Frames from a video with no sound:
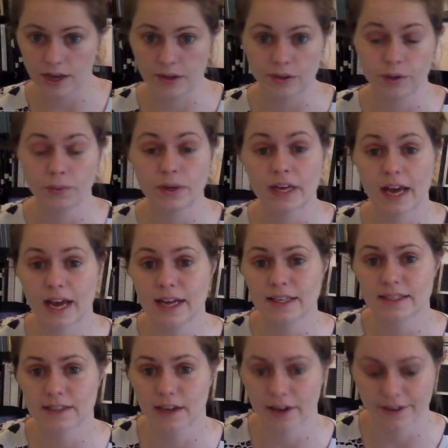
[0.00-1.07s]
And then we
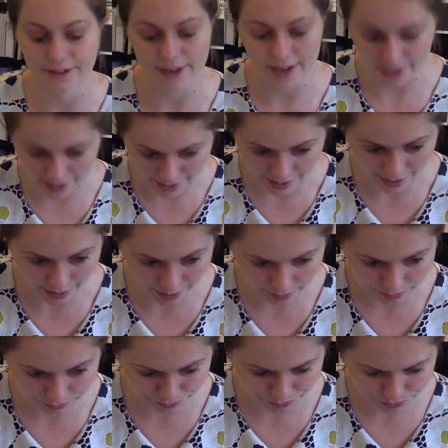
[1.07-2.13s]
end on A.
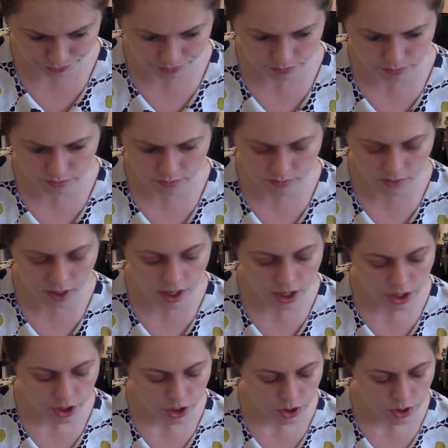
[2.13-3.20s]

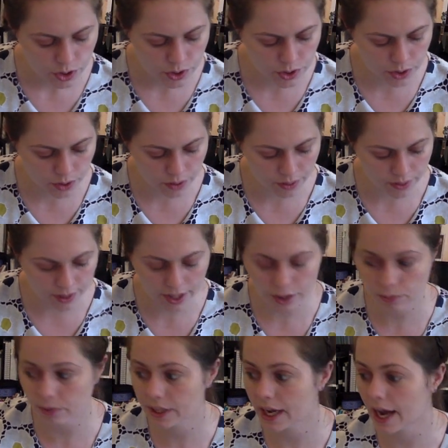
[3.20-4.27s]
So
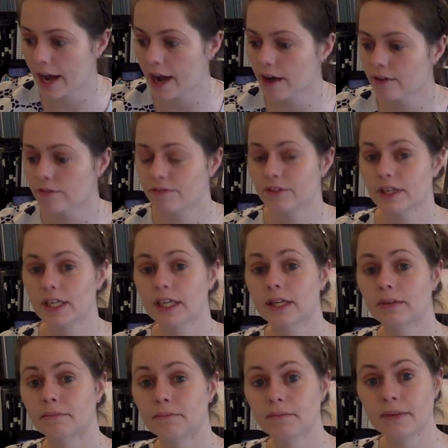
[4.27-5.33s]
then we have the
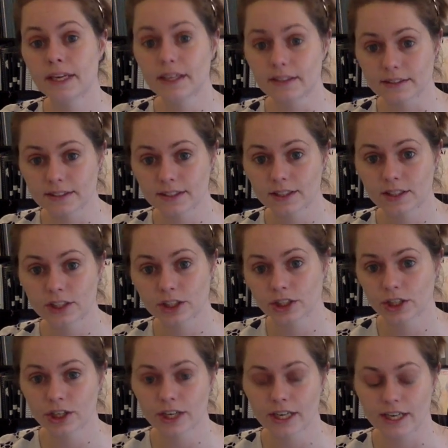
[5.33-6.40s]
meat, the
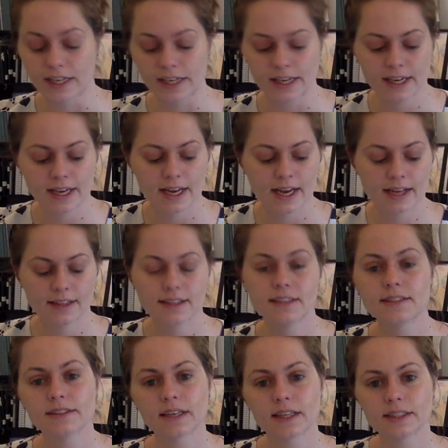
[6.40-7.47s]
turkey. And
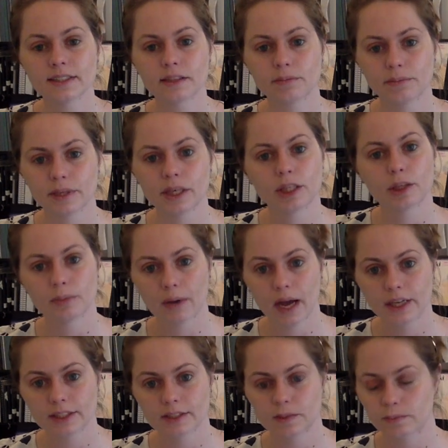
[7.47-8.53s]
this ends up being the
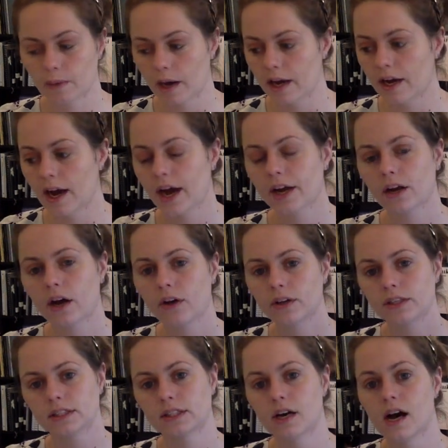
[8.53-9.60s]
practice spot. I call
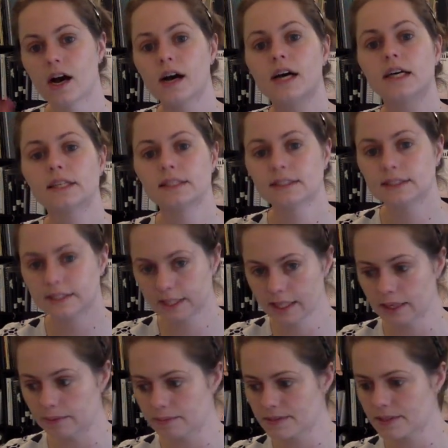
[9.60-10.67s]
it the
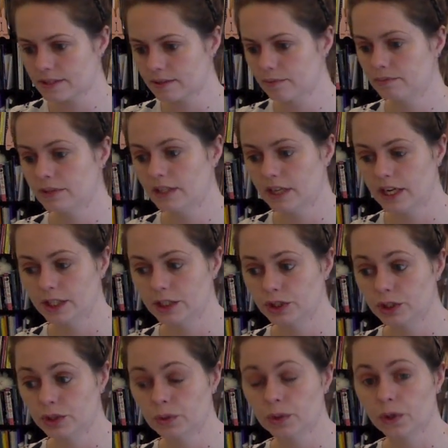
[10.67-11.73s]
skips because
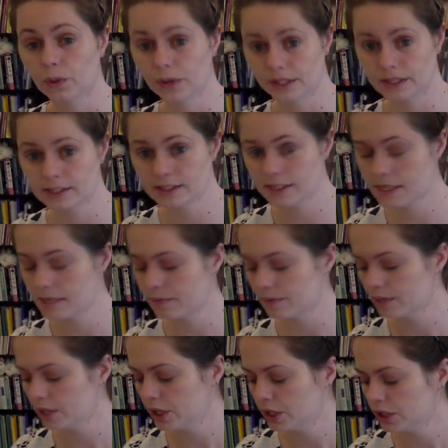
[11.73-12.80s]
you are going to skip.
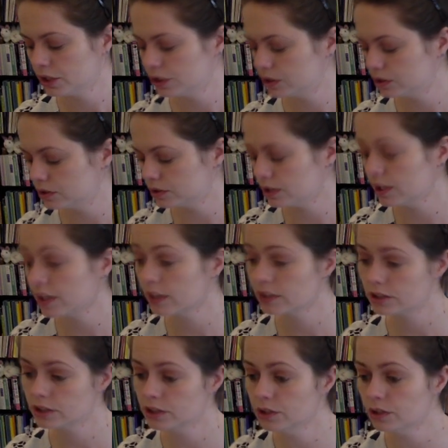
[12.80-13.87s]
So you start on
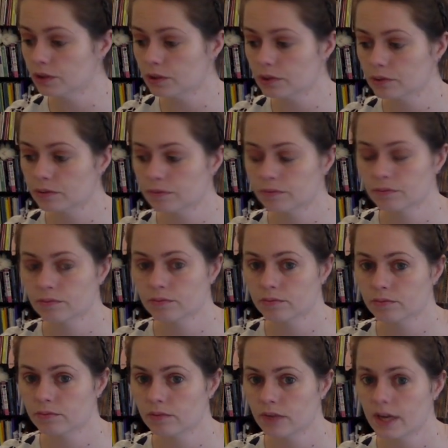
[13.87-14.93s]
2, and
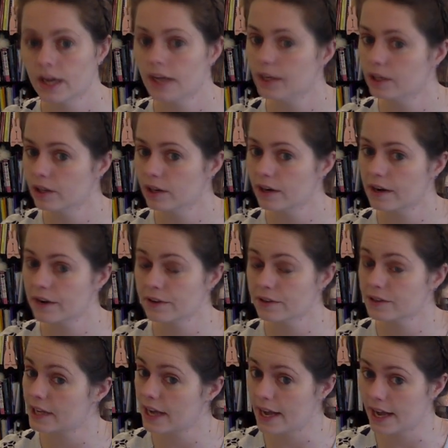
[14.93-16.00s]
you go down
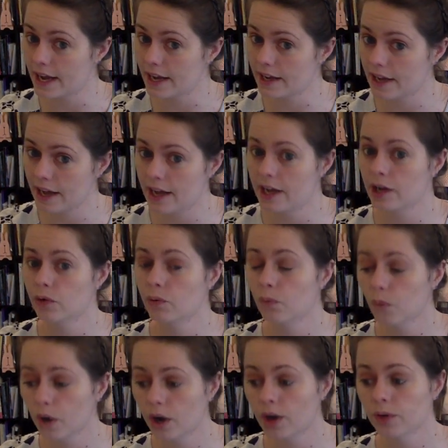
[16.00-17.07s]
to A,
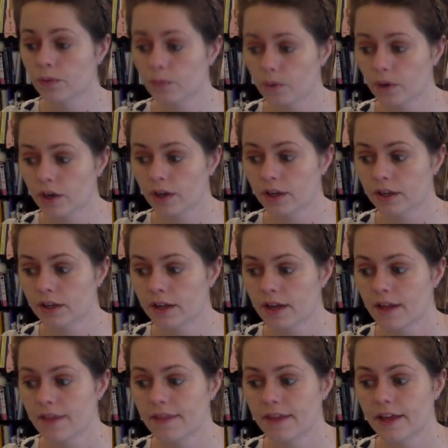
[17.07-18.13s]
1, 1.
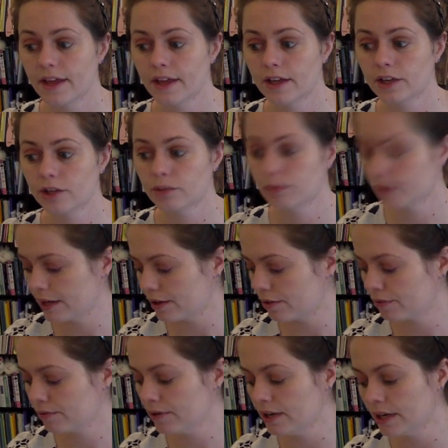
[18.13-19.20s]
Then you play
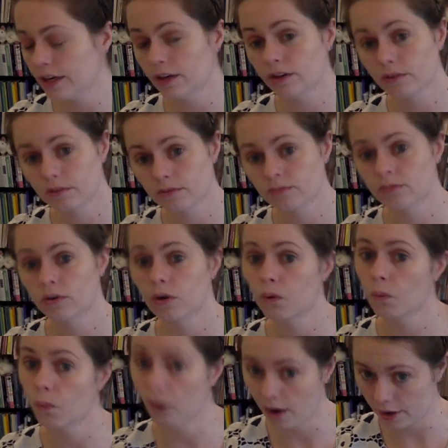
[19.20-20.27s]
3,
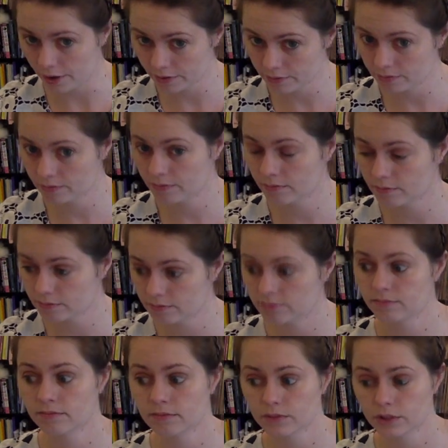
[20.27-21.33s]
1,
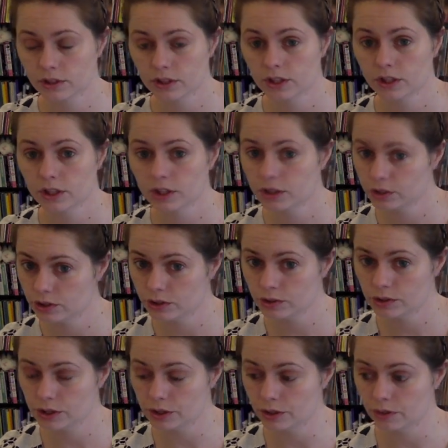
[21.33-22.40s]
2,
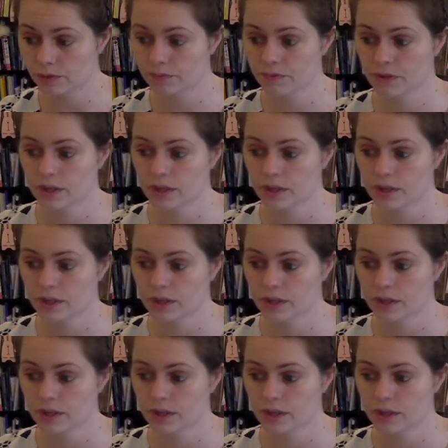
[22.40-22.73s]
2.